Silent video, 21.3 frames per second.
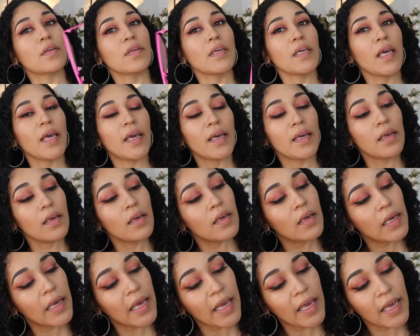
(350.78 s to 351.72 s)
Okay,
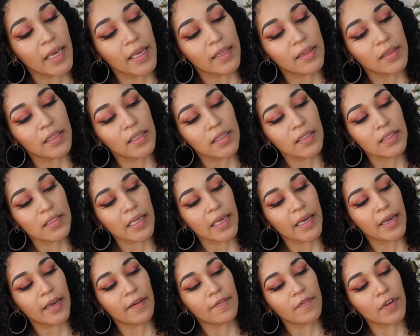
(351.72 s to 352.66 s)
and these
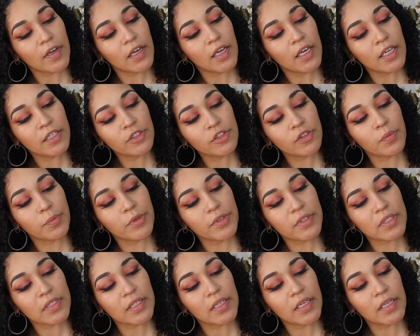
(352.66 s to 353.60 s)
have 100%
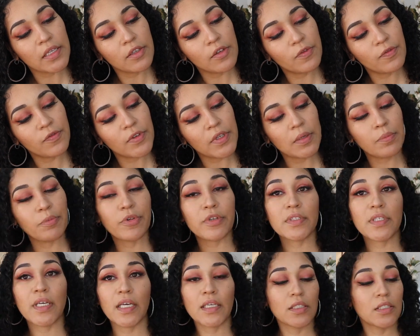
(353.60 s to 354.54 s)
UV
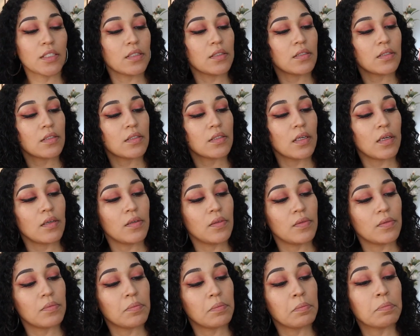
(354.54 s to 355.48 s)
protection,
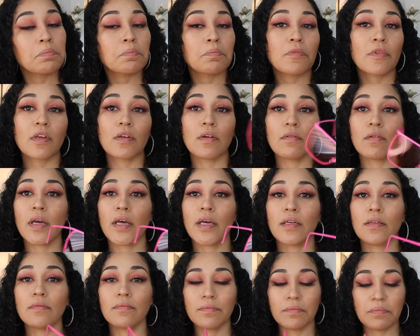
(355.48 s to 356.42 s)
so,
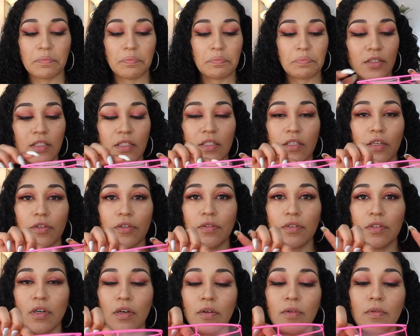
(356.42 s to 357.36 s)
okay. Just so you
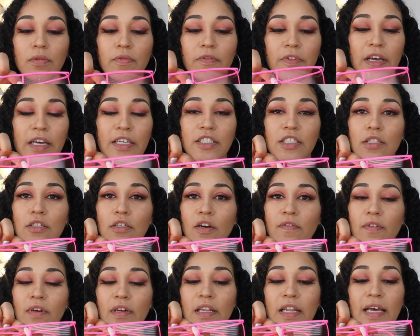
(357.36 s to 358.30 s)
know, Fashion
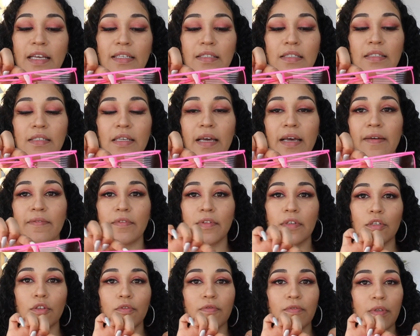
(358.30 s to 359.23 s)
Nova glasses have
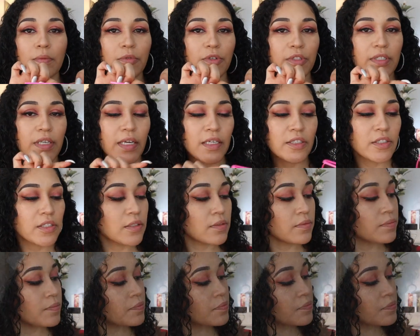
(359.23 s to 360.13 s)
the UV protection.